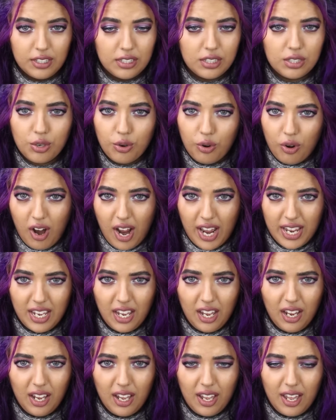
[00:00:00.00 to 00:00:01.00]
This
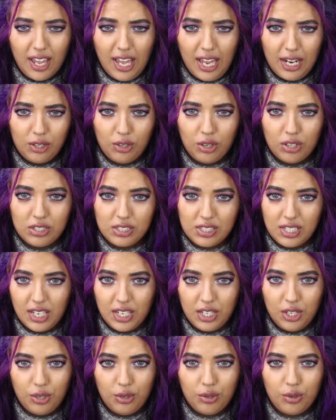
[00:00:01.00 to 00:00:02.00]
crying had
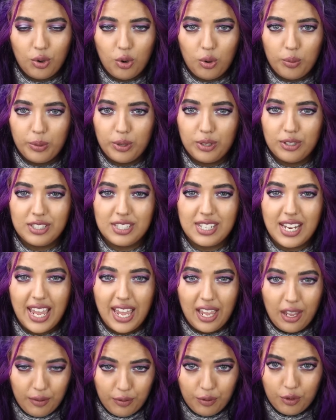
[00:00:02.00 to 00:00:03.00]
continued almost
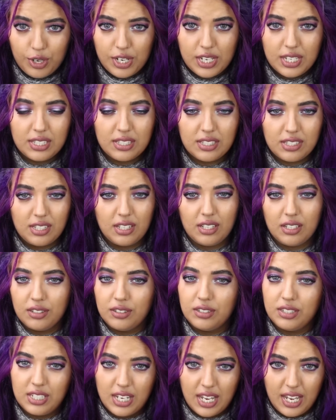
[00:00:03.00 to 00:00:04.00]
every
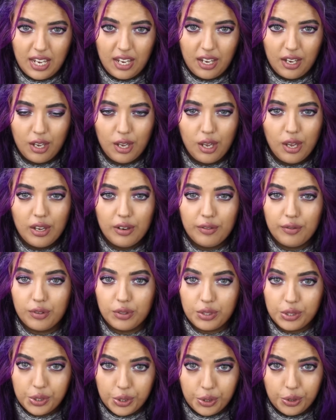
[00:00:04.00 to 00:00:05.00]
single day
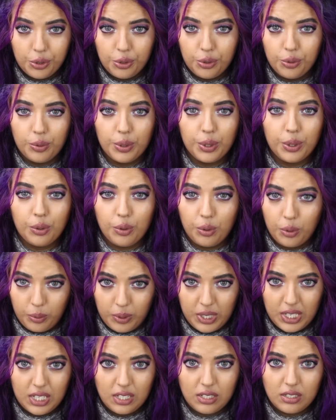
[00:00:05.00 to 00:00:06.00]
for two
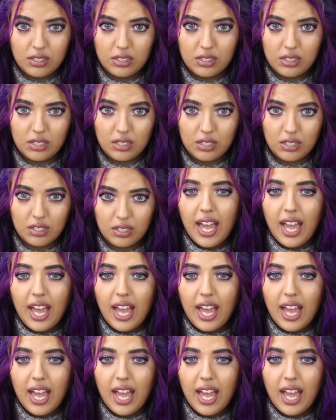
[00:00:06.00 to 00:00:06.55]
weeks.